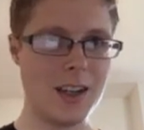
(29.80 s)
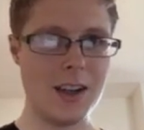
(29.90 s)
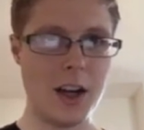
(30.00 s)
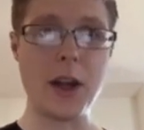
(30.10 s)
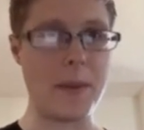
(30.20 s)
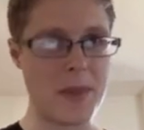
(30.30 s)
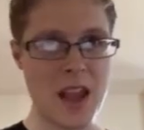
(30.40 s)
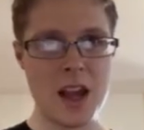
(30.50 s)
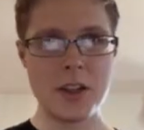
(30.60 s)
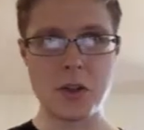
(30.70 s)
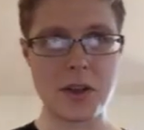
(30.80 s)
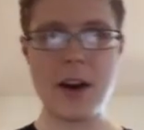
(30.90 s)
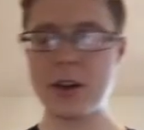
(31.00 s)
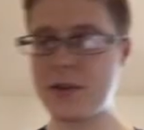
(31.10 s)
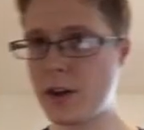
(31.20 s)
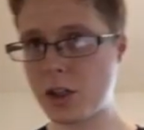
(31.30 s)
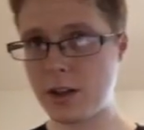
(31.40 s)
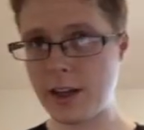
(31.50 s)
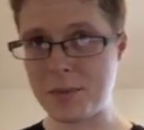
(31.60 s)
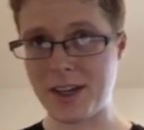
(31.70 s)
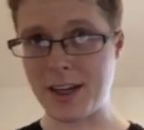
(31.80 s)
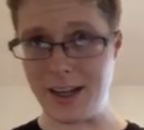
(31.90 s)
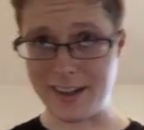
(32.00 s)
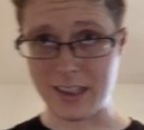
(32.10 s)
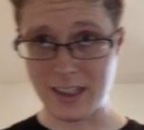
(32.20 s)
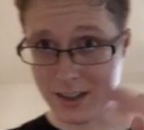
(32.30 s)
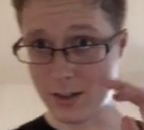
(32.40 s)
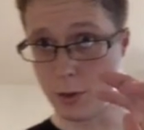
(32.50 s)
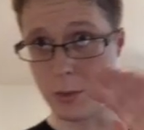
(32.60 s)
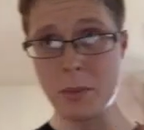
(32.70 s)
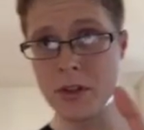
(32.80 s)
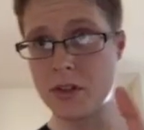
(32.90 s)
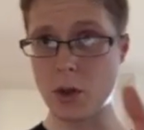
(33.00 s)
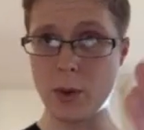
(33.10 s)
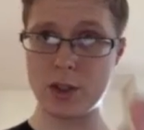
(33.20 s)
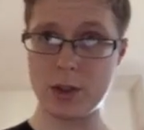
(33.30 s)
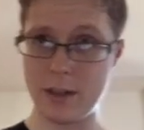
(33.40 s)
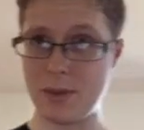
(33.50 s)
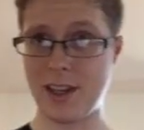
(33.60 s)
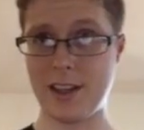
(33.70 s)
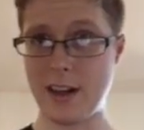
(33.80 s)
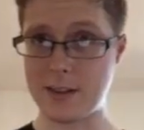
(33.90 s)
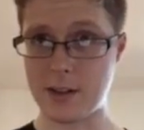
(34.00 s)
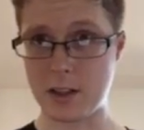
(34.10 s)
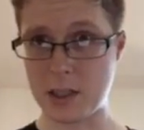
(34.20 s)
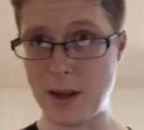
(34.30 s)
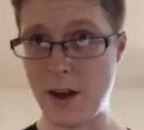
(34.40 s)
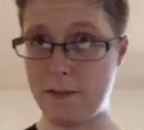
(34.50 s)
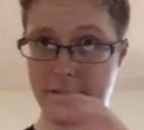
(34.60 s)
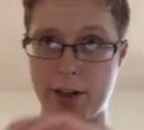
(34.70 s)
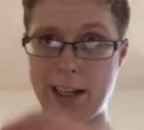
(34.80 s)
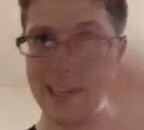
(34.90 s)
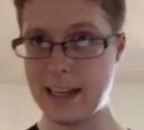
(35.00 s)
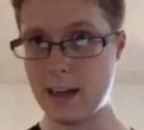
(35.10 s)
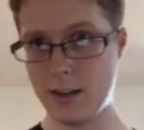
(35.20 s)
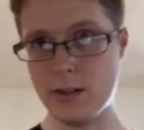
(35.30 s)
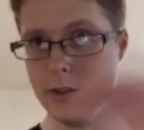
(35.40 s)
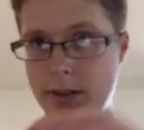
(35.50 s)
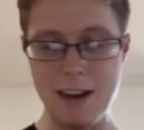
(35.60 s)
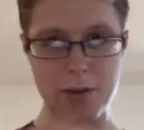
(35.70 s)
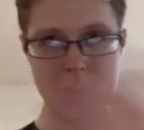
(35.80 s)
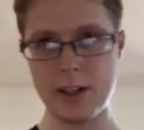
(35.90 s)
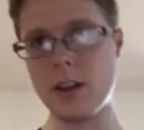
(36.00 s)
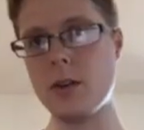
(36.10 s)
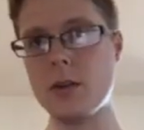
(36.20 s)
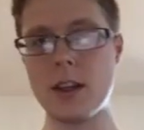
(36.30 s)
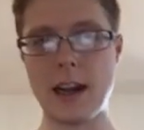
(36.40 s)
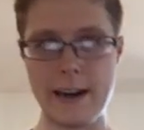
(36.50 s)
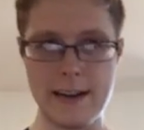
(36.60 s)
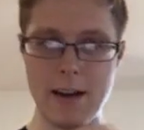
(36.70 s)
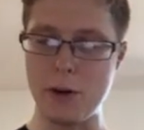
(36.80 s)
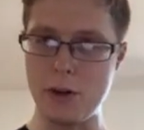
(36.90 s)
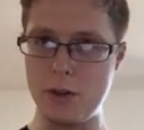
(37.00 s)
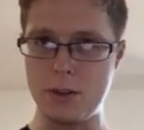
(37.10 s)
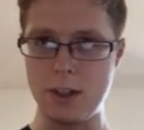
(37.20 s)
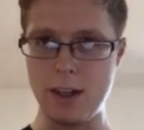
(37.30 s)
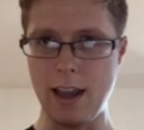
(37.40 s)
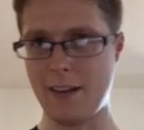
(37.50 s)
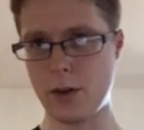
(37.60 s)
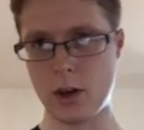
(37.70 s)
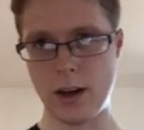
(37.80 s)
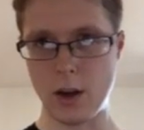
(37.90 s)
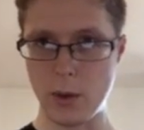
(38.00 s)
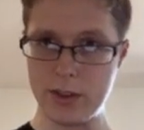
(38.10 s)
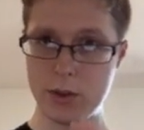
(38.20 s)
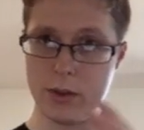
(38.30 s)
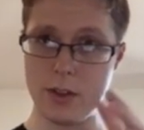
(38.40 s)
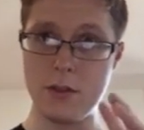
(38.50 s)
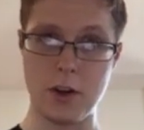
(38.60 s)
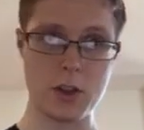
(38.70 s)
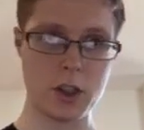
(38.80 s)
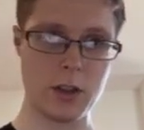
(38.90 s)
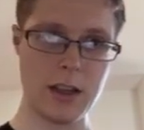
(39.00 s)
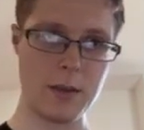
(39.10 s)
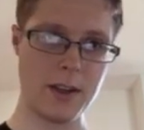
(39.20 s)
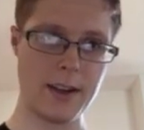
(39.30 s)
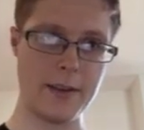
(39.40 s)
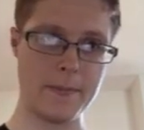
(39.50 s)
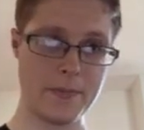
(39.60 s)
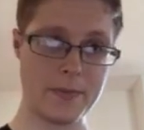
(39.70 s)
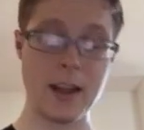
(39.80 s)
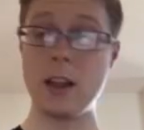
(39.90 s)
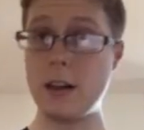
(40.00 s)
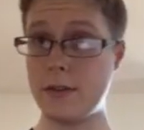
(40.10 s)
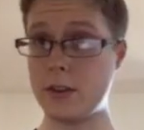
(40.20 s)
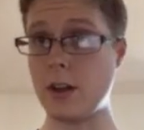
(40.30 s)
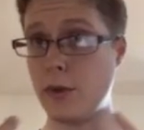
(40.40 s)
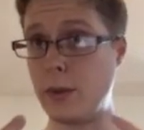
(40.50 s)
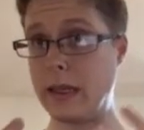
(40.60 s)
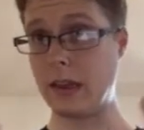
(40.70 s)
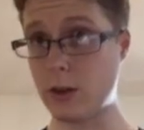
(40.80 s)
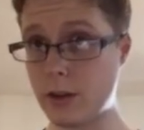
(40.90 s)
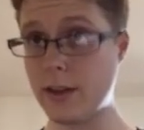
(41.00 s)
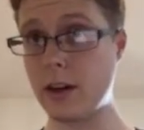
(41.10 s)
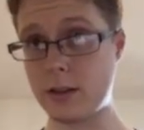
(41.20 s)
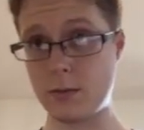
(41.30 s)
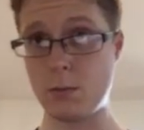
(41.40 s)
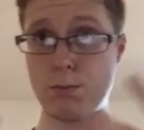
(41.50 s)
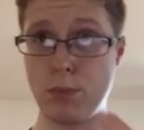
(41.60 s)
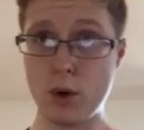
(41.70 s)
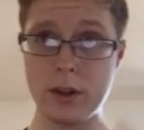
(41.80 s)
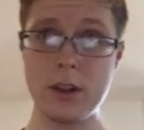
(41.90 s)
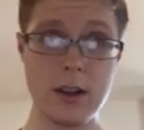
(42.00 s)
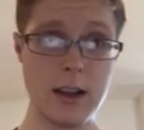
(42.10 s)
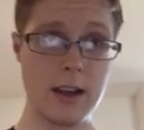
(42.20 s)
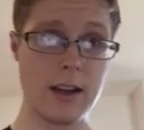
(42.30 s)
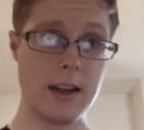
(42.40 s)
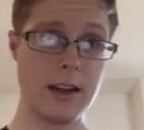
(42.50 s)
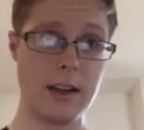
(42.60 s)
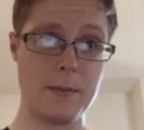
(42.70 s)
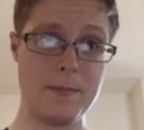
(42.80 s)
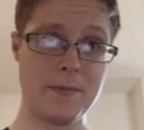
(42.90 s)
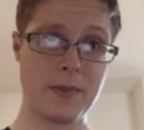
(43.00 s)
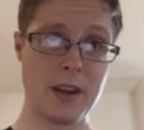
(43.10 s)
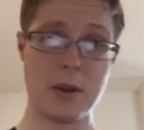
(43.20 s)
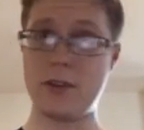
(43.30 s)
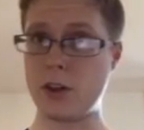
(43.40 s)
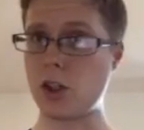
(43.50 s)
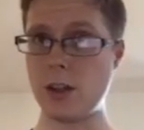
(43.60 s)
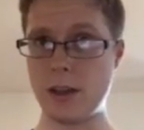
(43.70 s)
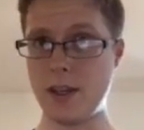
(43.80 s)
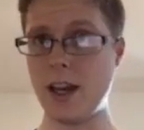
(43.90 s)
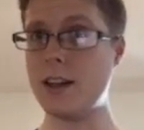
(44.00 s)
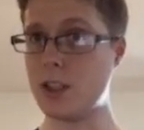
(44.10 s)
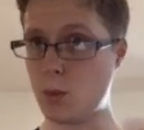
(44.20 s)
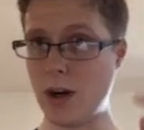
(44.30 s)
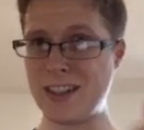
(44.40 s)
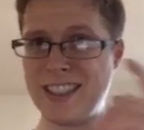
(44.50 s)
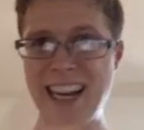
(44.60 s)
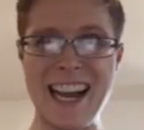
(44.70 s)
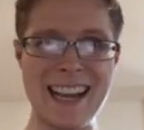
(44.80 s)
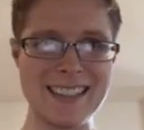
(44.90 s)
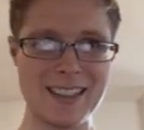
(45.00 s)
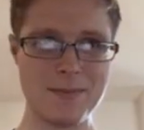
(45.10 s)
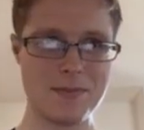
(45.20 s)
Okay, so the Keras Functional API, remember the sequential API that I talked about? Forget it. You're never going to use it. I never use it ever. I always use the Functional API. A lot of the stuff that we learned there is important, but Functional API is where it's at.